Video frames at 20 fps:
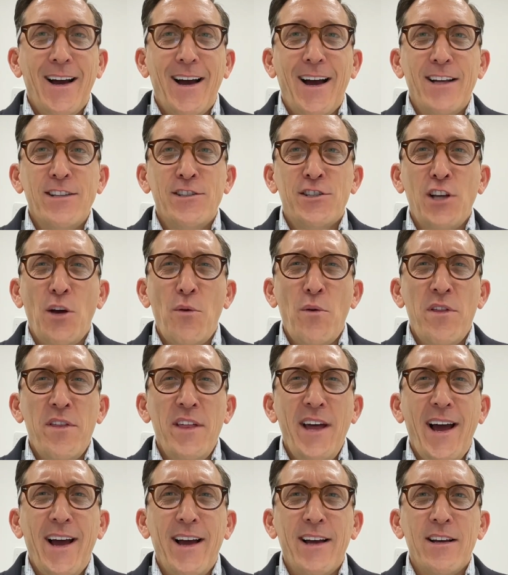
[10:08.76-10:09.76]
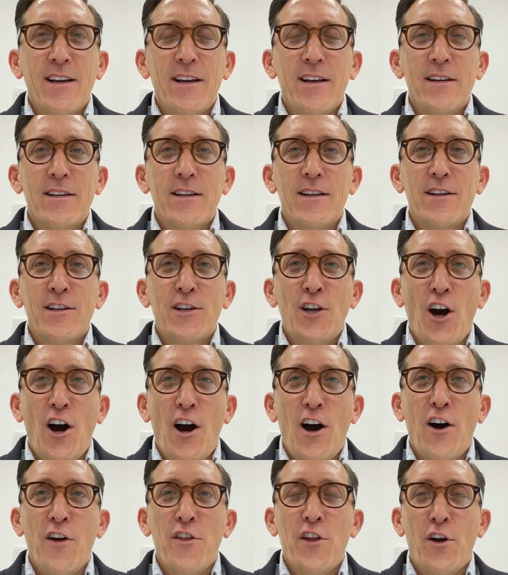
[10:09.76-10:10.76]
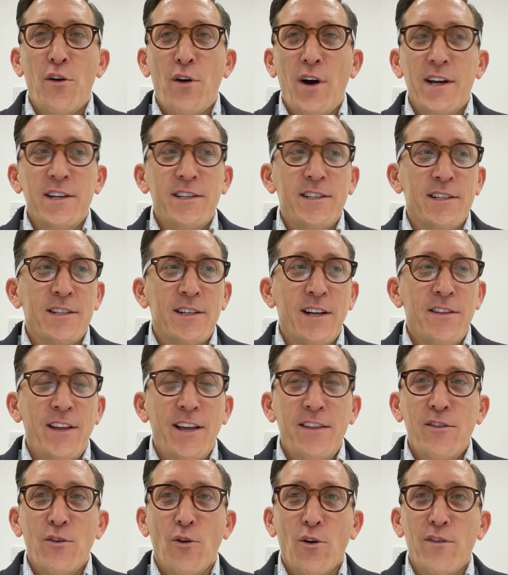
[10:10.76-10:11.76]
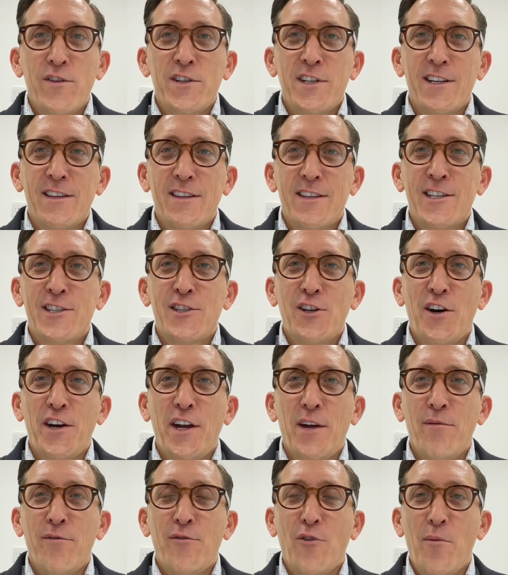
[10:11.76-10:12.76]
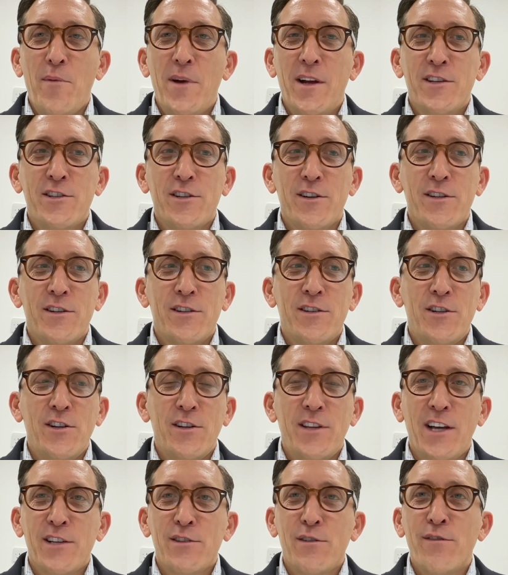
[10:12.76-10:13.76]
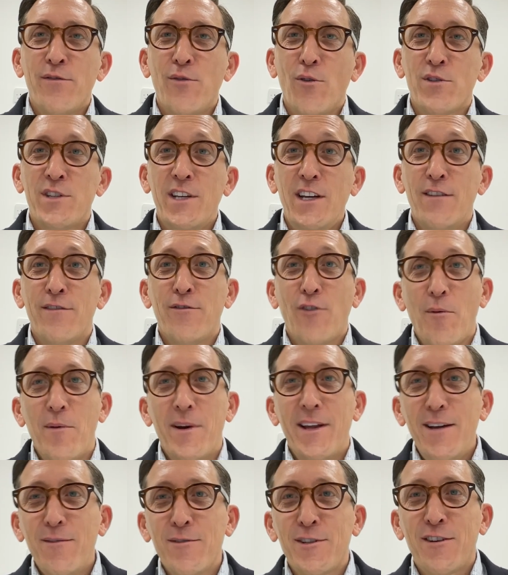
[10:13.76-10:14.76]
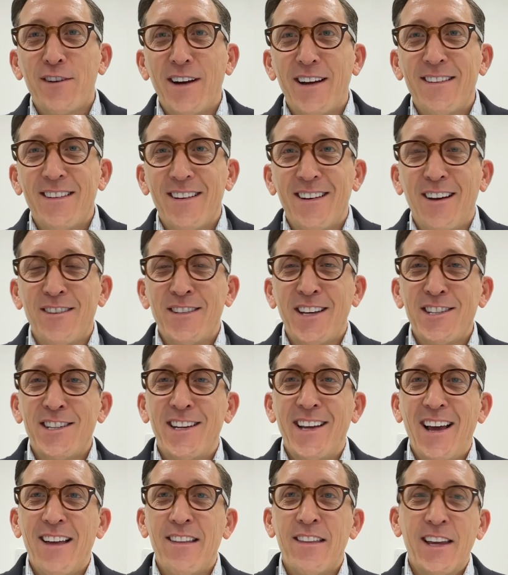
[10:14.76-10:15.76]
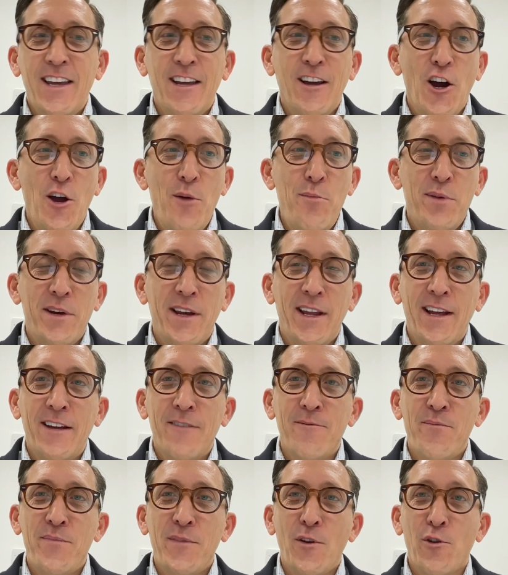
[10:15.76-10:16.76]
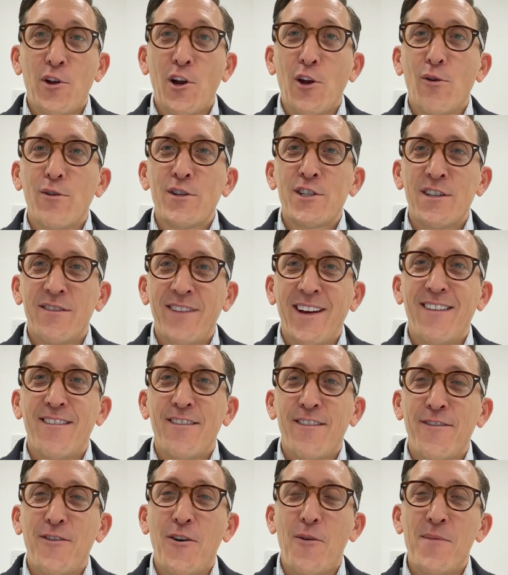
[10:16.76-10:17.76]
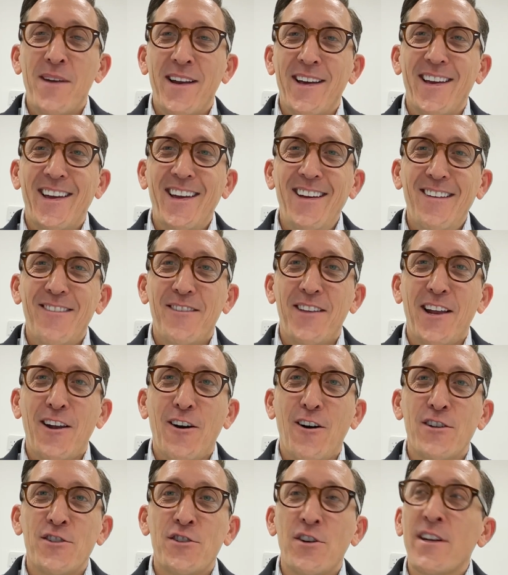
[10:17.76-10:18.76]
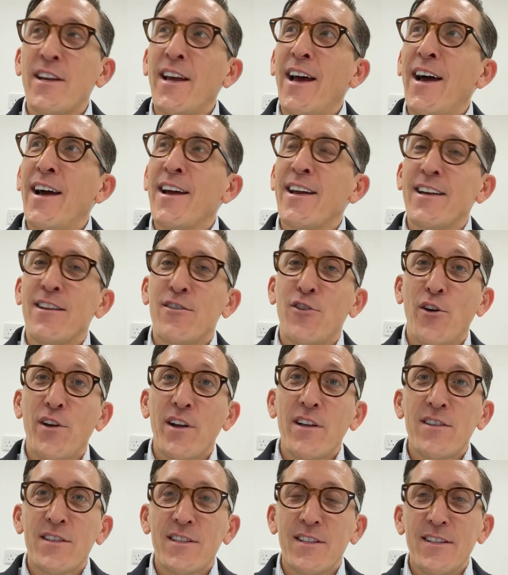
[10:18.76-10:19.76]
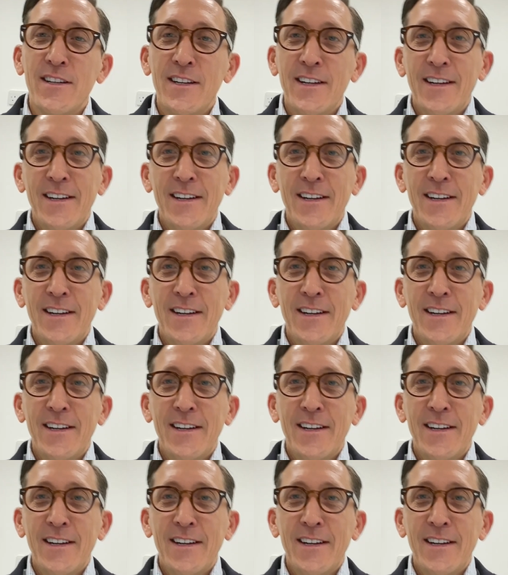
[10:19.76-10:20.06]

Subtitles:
And so with that car on the horizon, and then all of a sudden this startup Formula, so in 2014, Formula E was created. And I was actually at the opening, or the launch event for Formula E with Alejandro Gag at Donington.